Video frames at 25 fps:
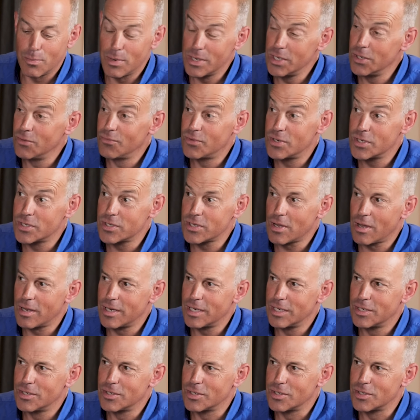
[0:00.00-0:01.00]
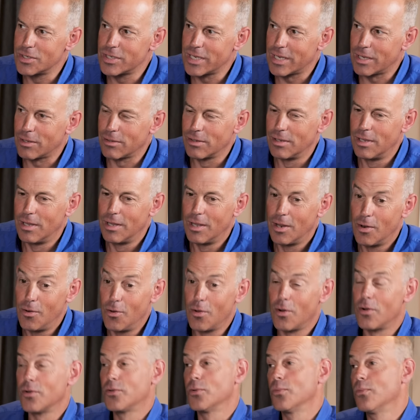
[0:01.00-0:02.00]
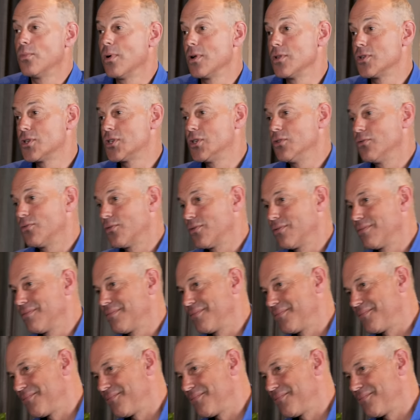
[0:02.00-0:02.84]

it when you've decided to sell, not once you've